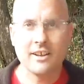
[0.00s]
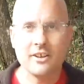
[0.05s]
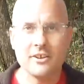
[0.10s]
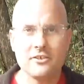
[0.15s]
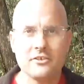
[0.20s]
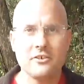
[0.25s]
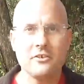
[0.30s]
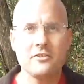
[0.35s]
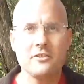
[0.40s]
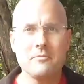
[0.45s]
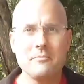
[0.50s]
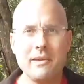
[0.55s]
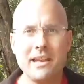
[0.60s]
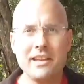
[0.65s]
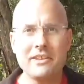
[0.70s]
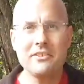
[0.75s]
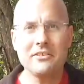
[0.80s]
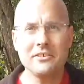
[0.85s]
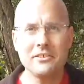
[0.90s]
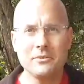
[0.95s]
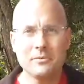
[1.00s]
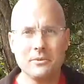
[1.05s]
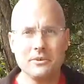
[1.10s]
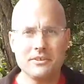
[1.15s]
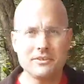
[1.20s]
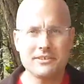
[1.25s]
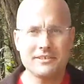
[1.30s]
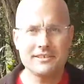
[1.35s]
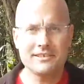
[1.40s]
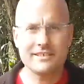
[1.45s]
So the manual
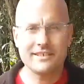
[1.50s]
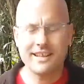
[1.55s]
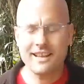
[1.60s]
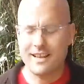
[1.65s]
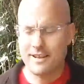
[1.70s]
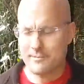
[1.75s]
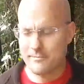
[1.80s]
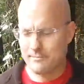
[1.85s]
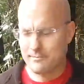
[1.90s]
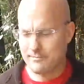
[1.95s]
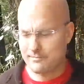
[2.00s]
was a